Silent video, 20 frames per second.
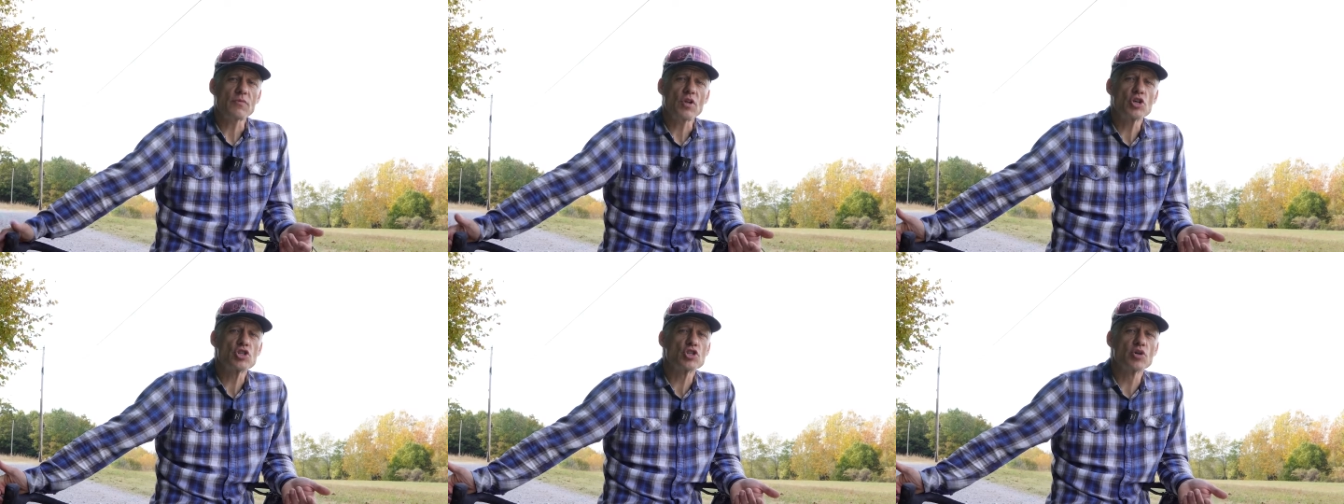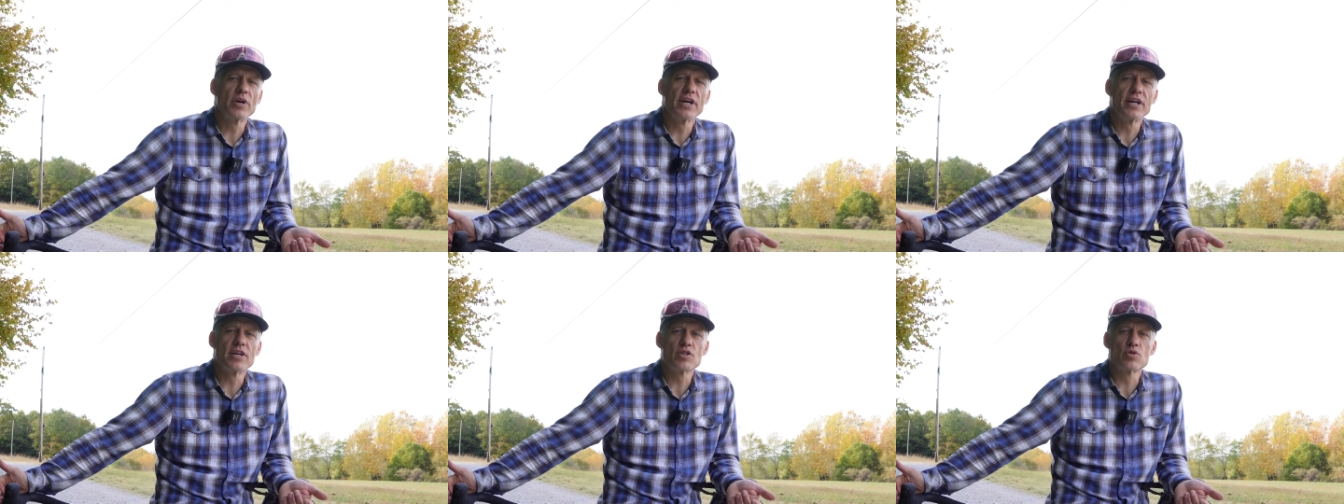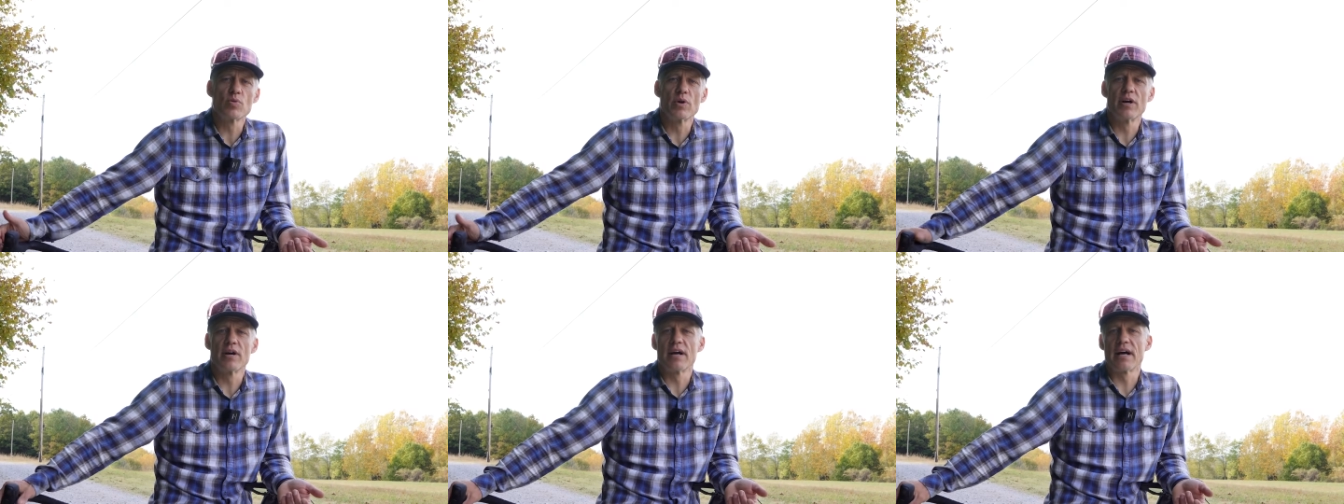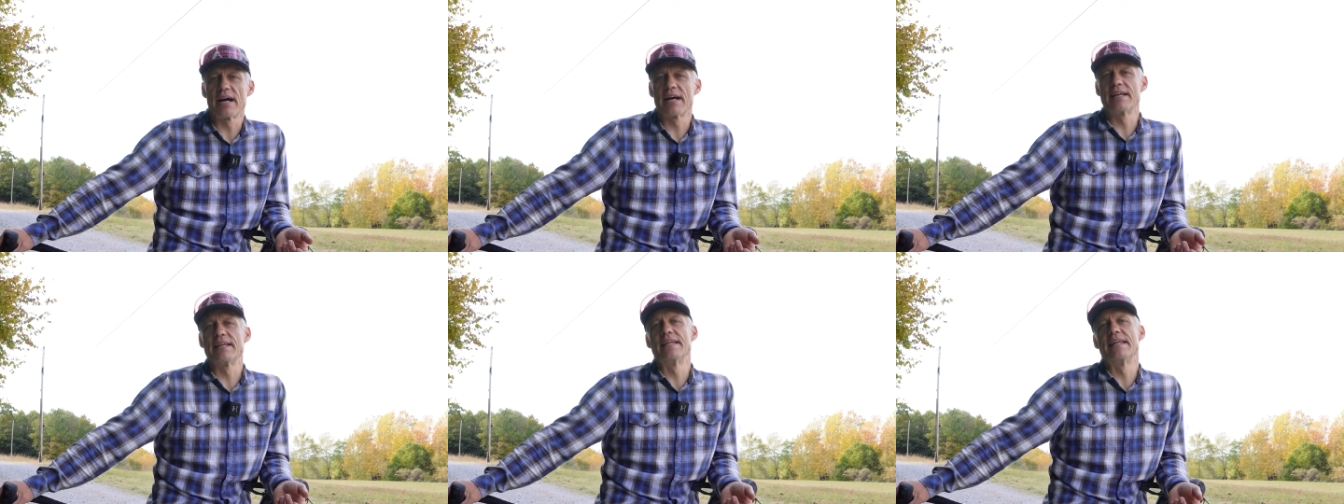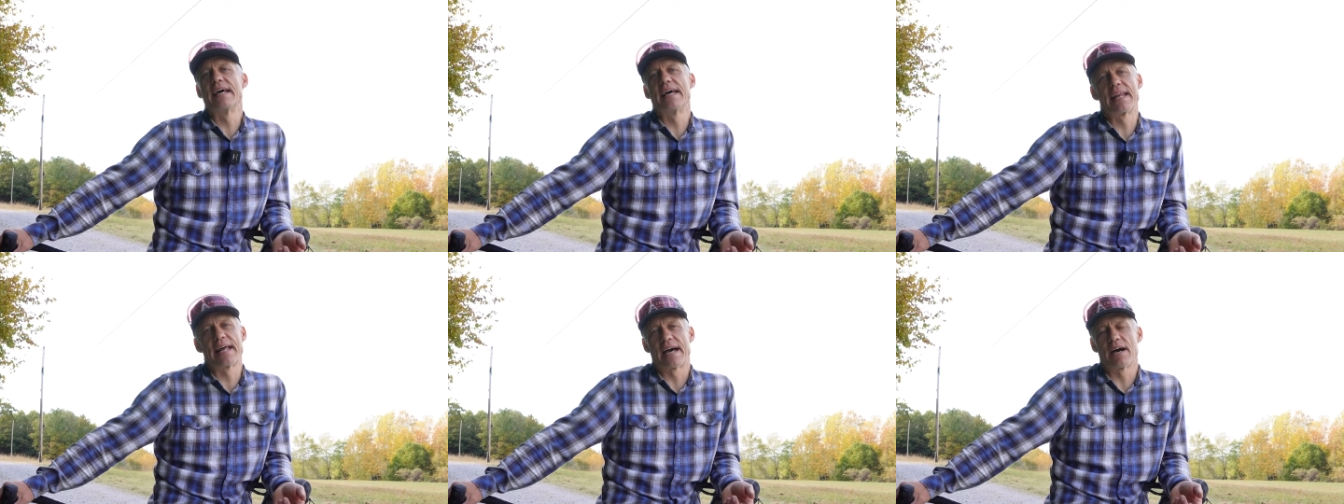So here's where I
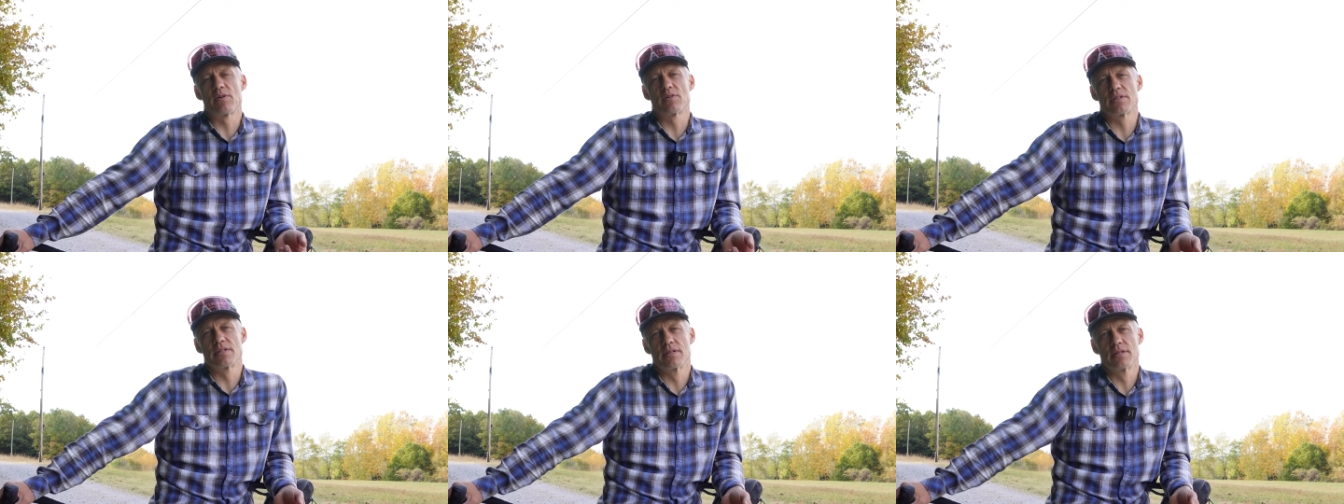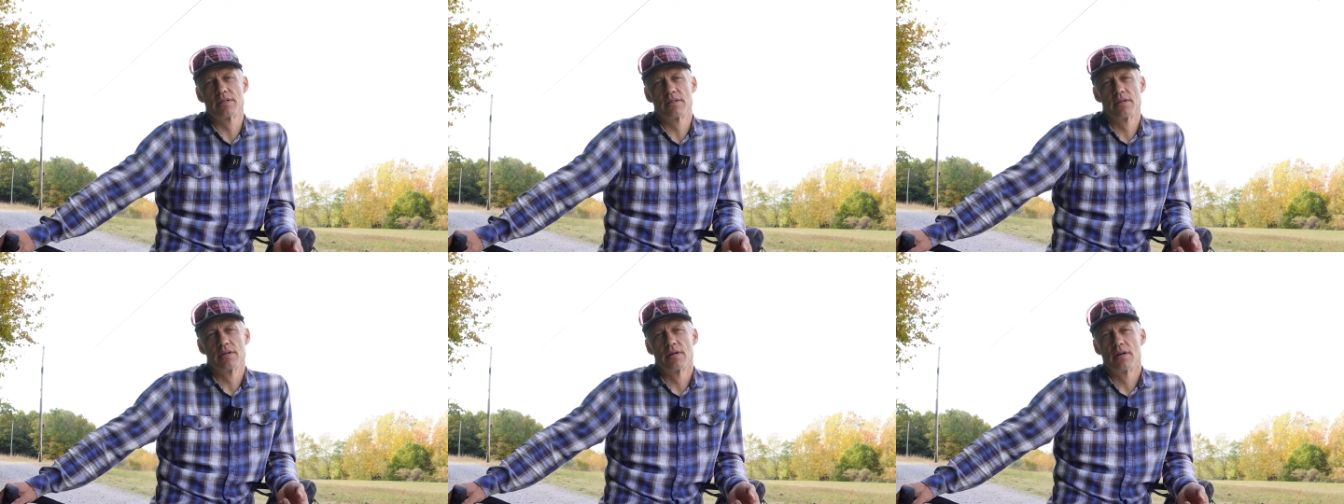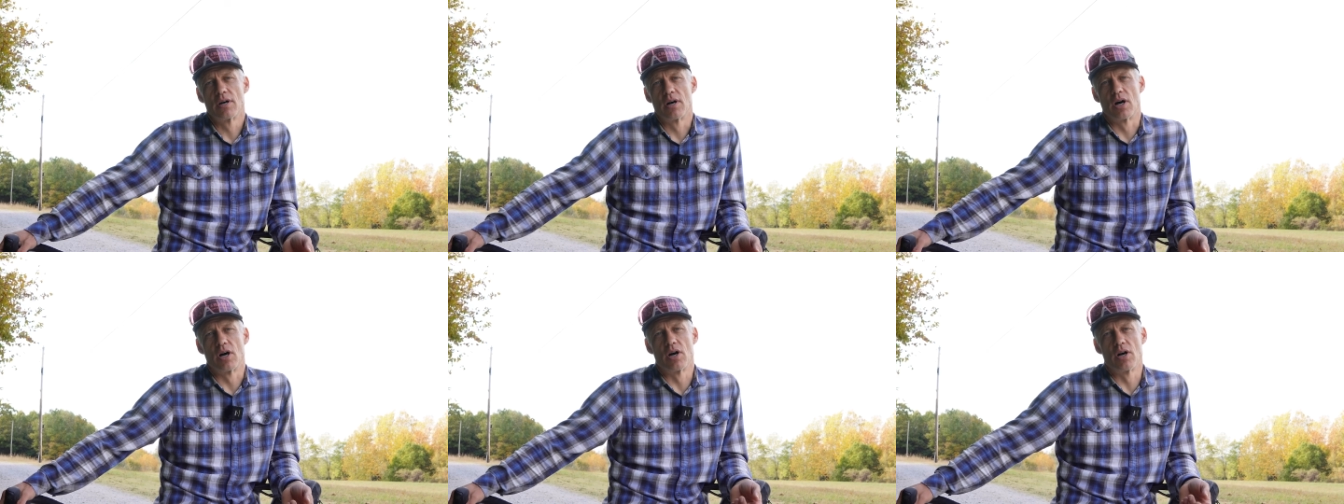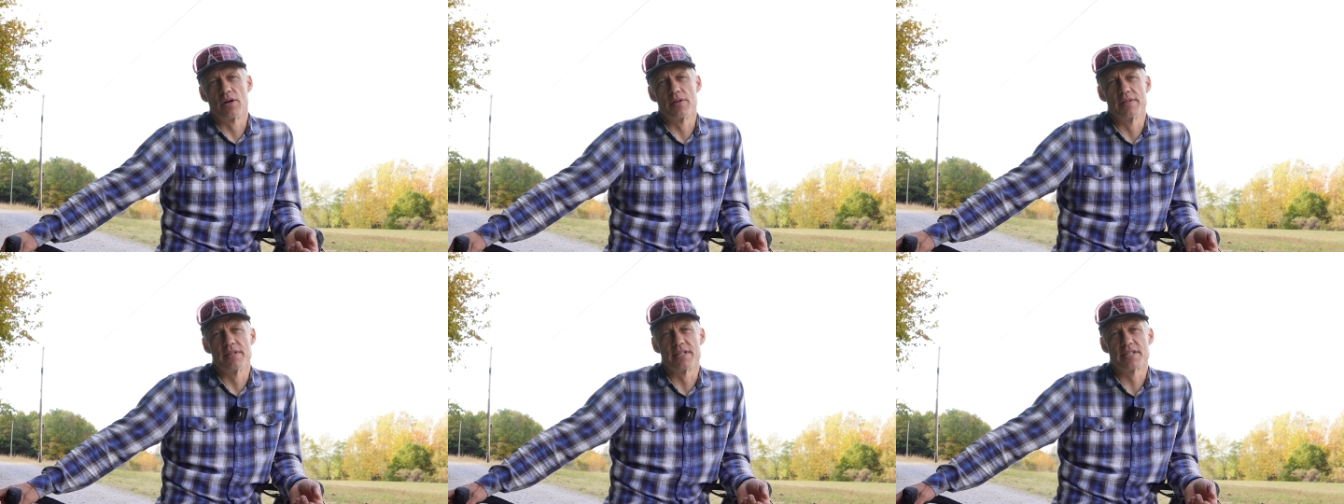net out on